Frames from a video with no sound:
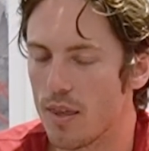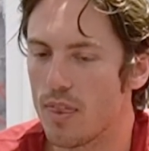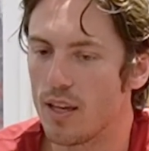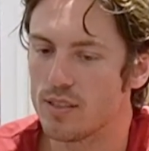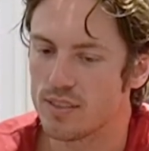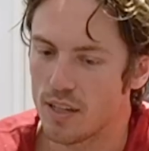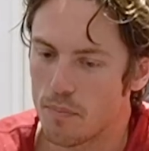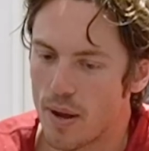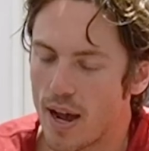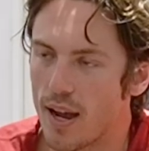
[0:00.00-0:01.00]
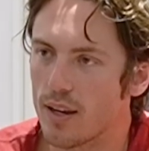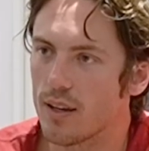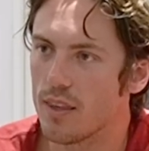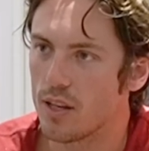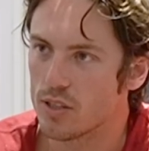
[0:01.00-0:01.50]
They sit back
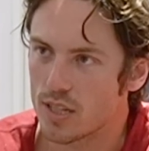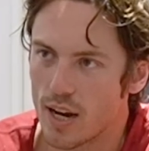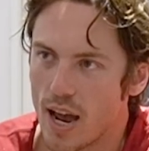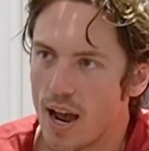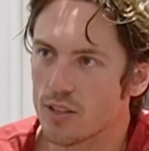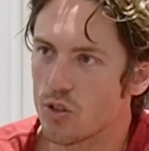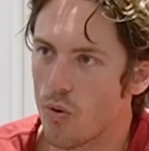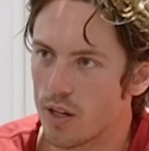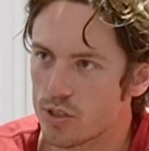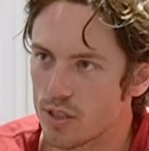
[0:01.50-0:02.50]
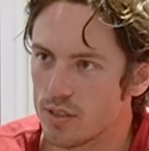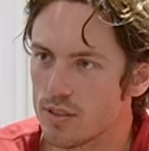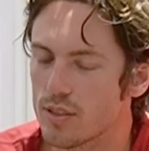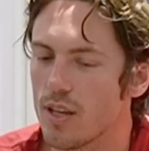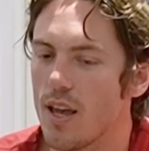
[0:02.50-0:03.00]
and they just kind of ask
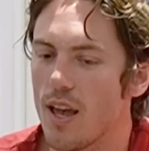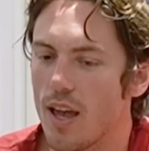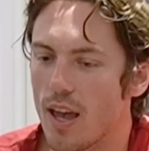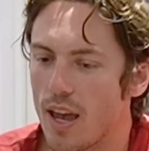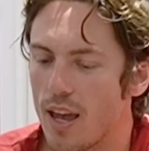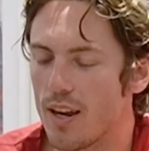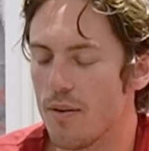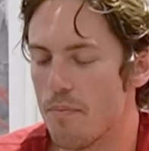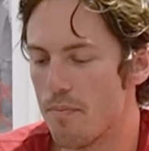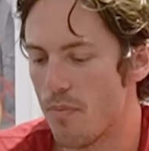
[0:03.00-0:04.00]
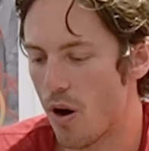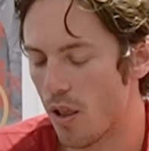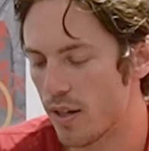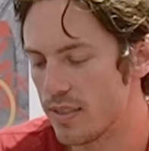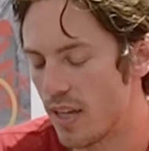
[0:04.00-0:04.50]
questions. And a
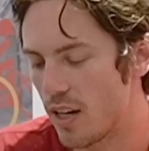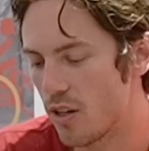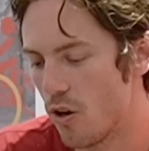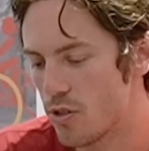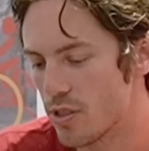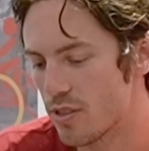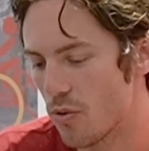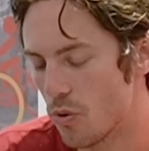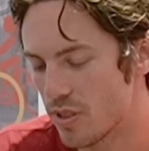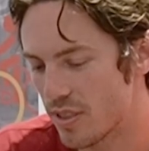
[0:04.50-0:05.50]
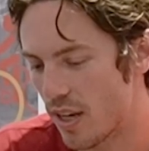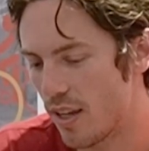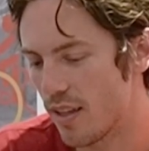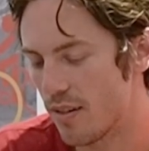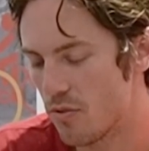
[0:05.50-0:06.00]
lot of dating coaches will
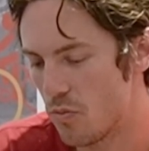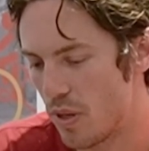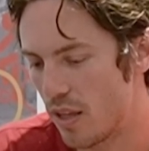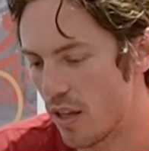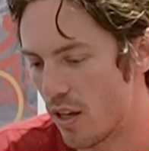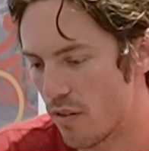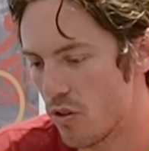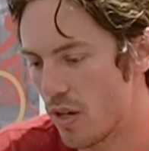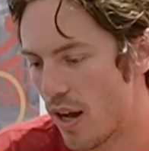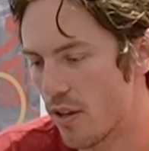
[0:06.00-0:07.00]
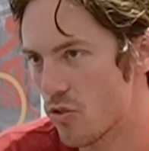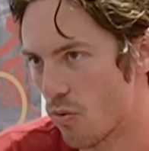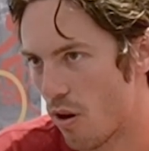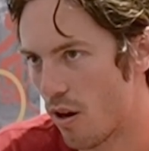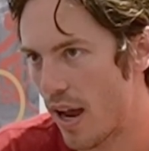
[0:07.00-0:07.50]
say that being the interview guy is
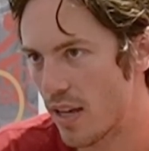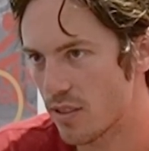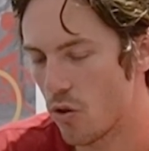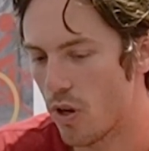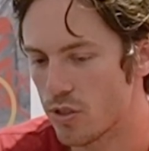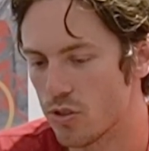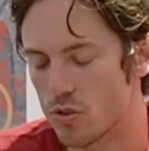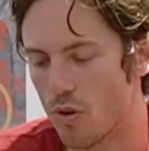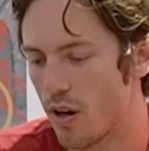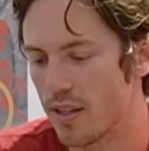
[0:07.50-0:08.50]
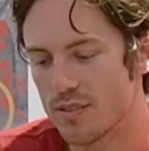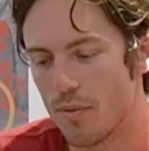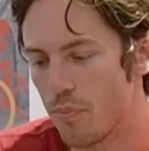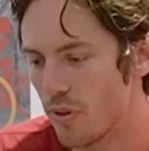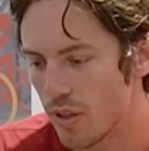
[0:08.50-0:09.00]
wrong. Asking questions is wrong. It's
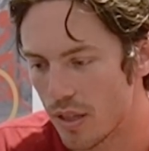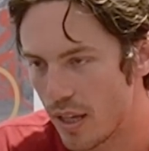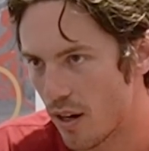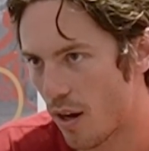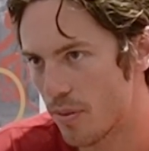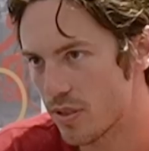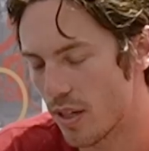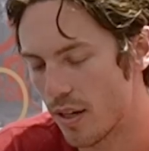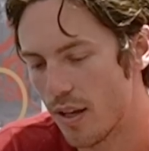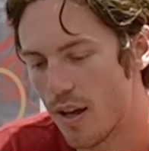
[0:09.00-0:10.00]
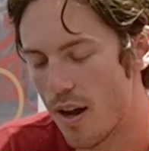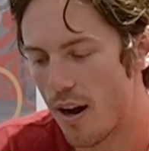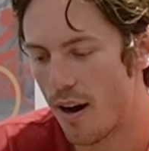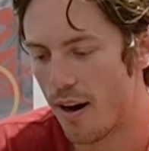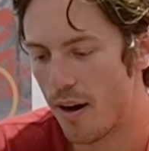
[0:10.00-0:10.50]
complete opposite.
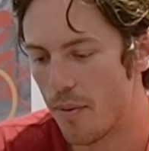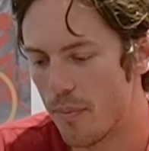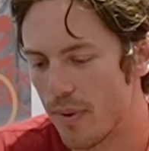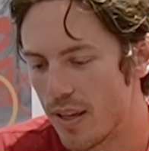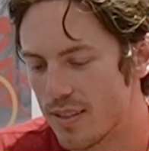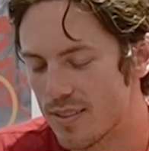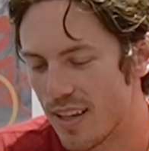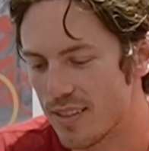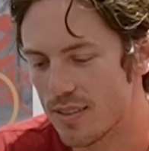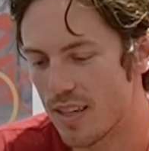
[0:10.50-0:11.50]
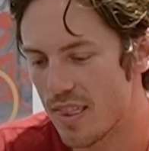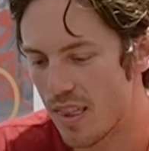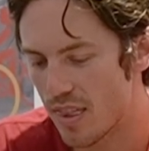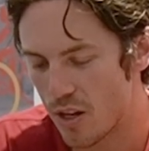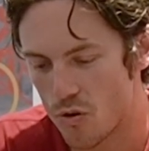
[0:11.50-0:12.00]
Um, it's it's
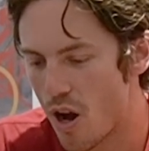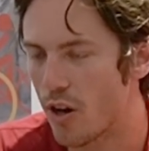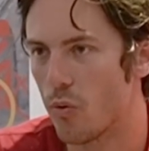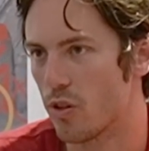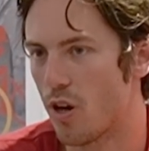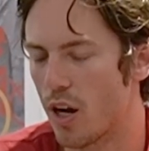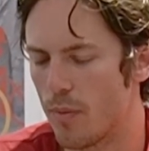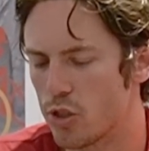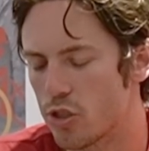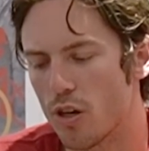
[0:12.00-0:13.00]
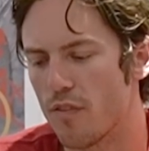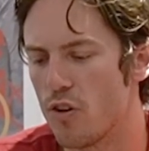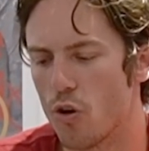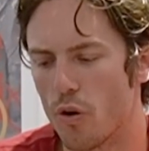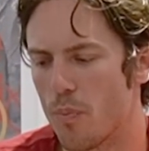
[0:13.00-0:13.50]
they do not know what they're talking about. Sure, if
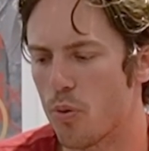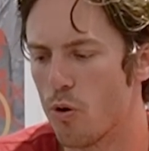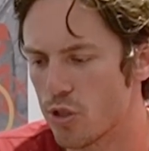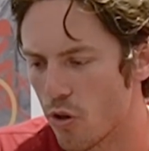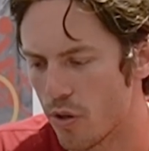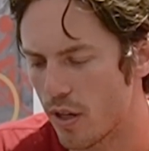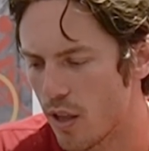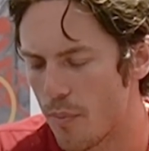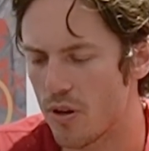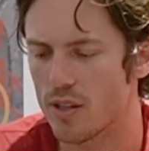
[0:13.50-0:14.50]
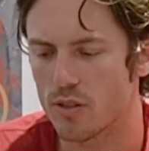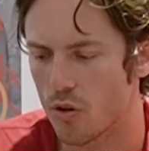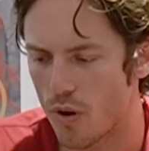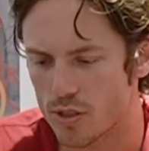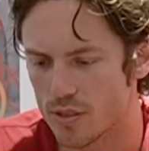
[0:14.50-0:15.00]
you go and approach a girl in a club and you're asking her
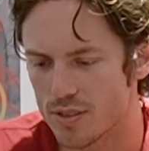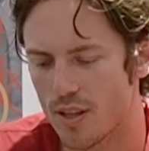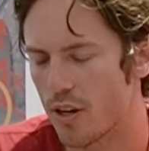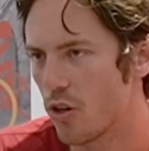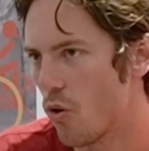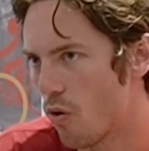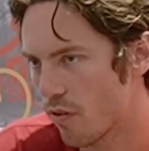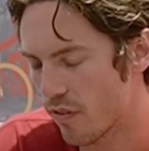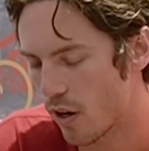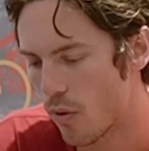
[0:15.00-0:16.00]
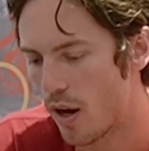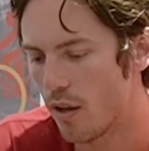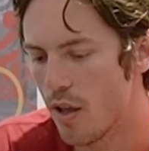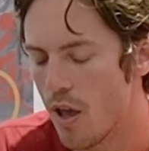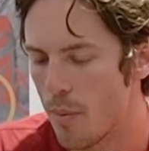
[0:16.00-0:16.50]
questions, it's not going to go over very
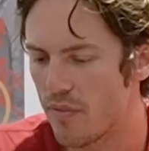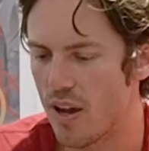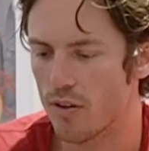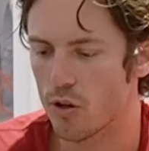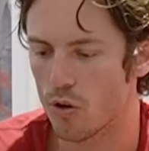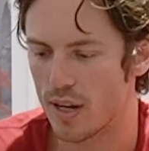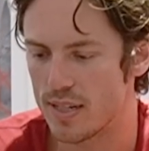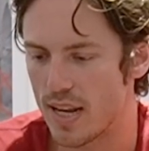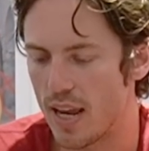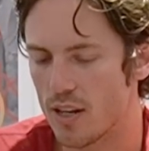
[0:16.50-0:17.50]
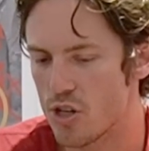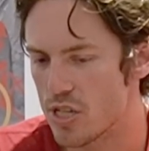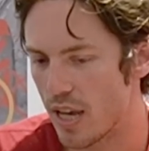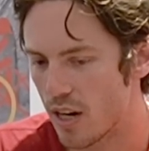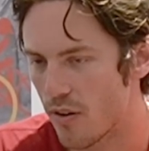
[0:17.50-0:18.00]
well. But if you have a girl on a date and
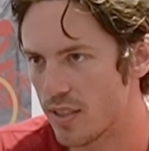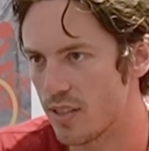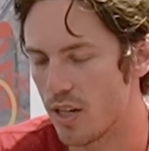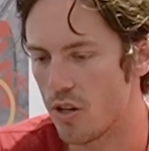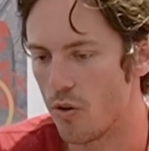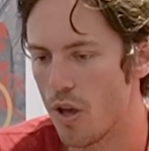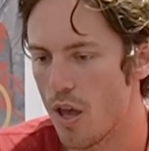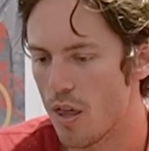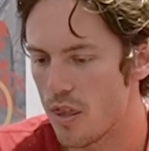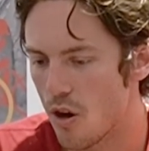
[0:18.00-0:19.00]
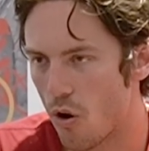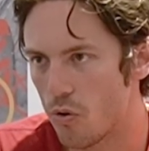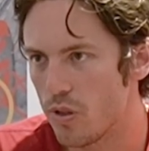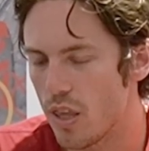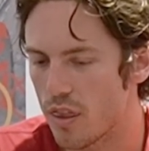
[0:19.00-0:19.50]
she's interested in you, the
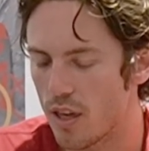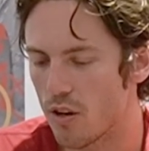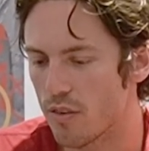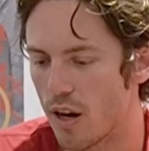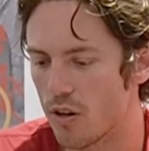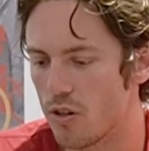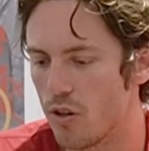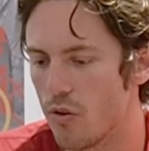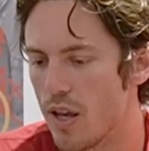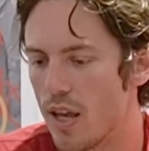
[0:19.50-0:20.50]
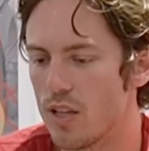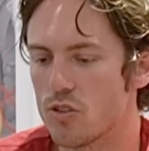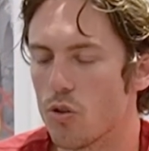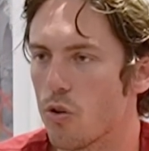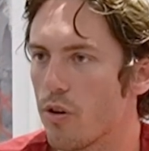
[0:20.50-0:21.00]
only thing you're there to do is
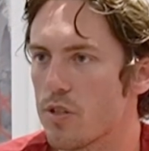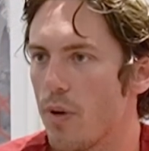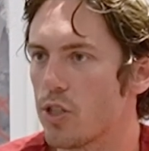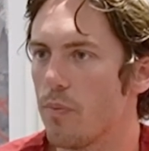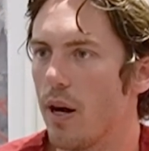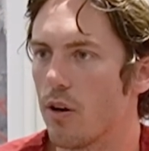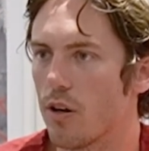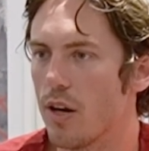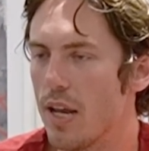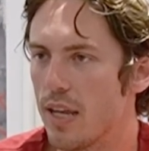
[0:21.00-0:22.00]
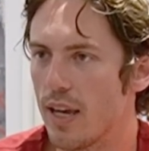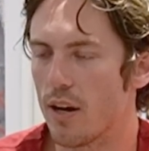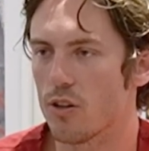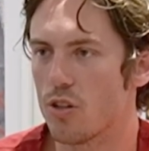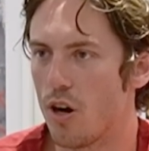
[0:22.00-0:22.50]
to learn as much about her,
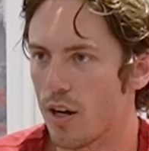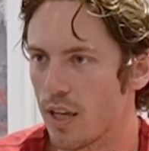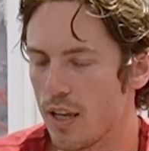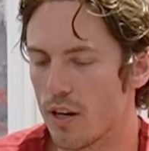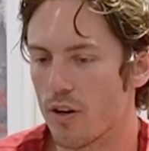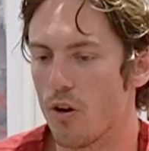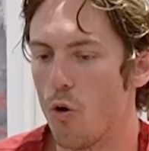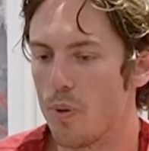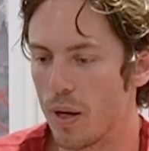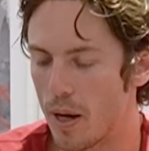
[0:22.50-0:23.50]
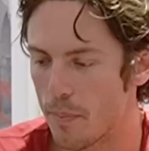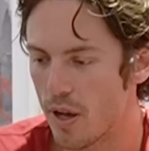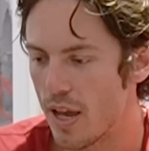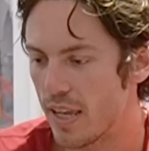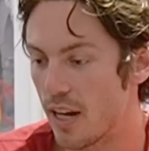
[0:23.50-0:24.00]
get her talking, get her opening up,
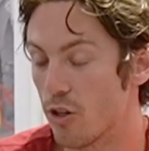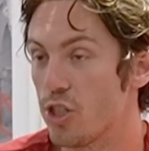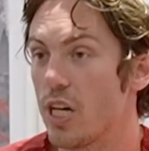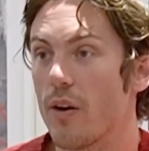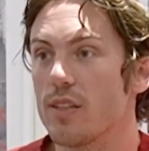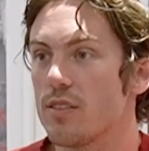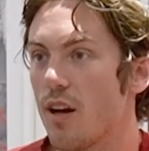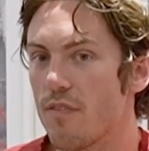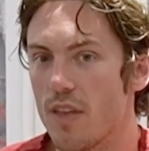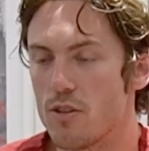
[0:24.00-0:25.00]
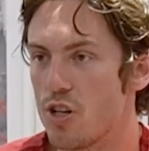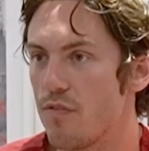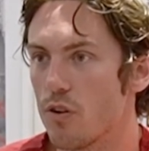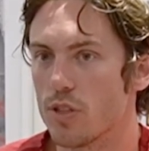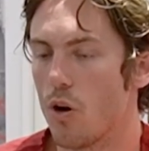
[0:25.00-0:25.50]
get her sharing stuff that she
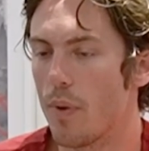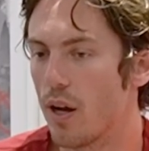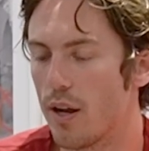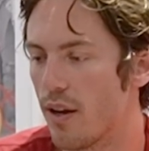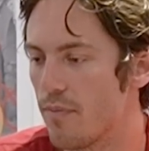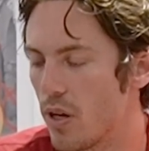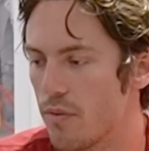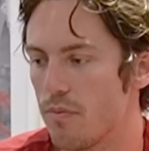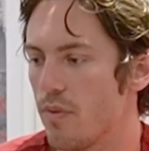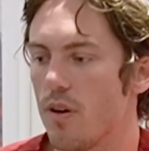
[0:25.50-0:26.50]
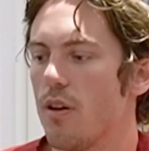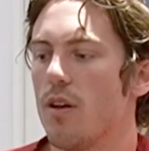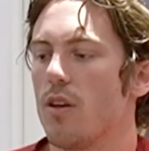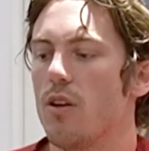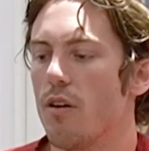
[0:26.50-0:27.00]
feels like, oh my god, I've been on,
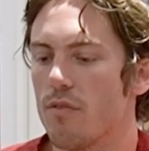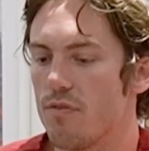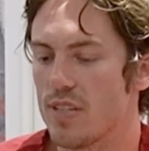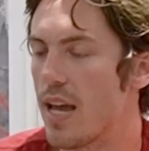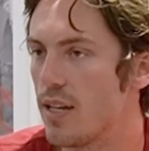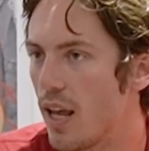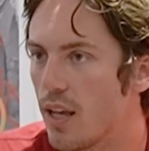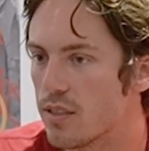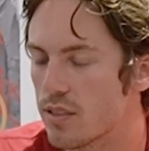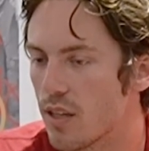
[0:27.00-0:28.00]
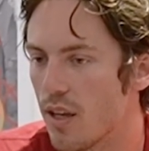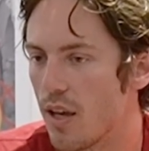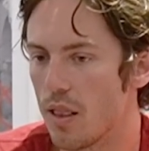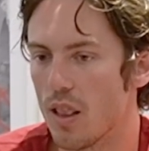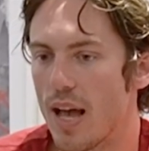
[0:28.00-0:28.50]
you know, ten dates
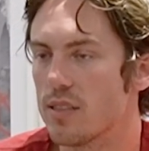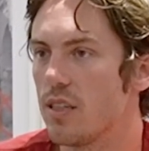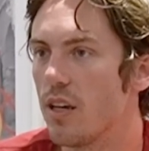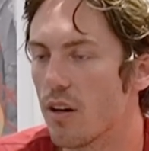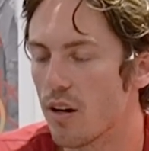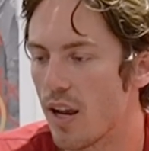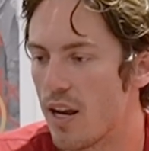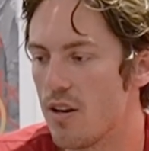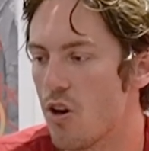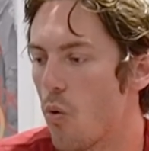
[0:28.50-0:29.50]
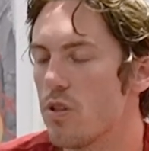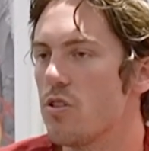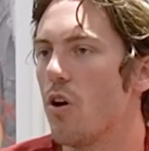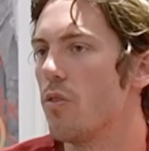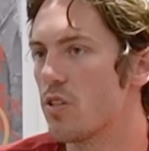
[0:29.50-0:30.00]
in the last year and no one's
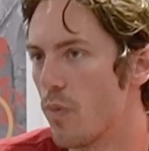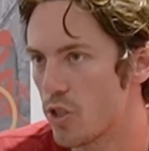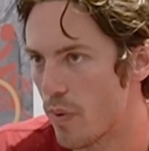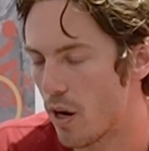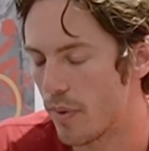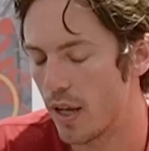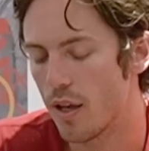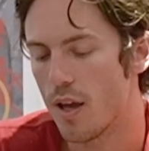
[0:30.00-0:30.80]
known this much about me